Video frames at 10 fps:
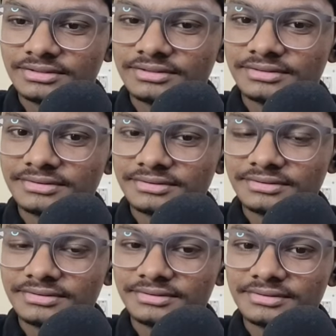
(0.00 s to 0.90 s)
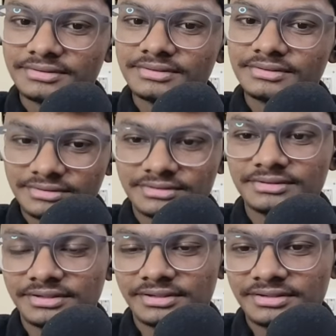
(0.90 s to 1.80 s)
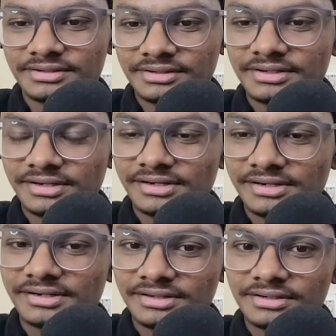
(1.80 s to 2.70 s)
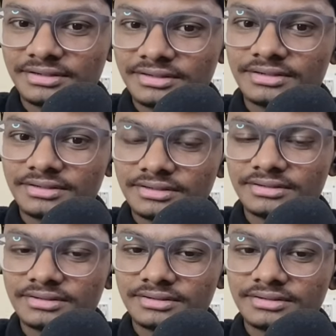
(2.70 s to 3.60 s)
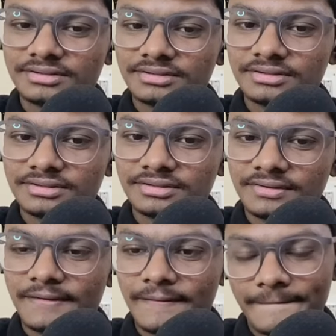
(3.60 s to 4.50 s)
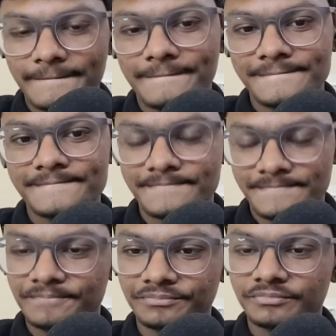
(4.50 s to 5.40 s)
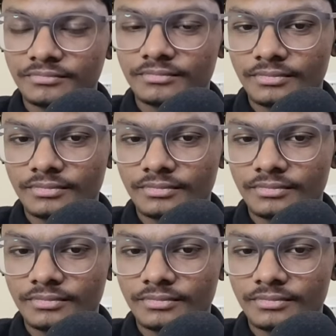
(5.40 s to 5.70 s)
(silent)